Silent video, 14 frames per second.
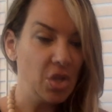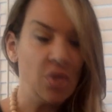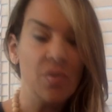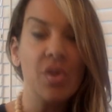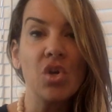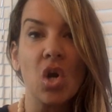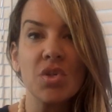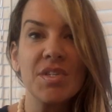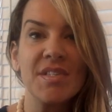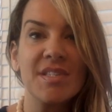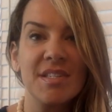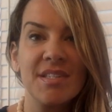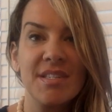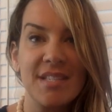the
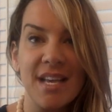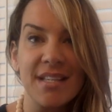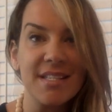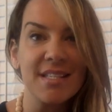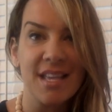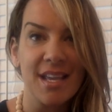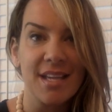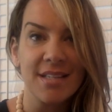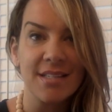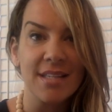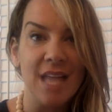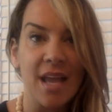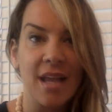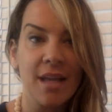narcissist does things
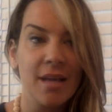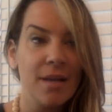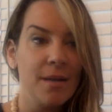like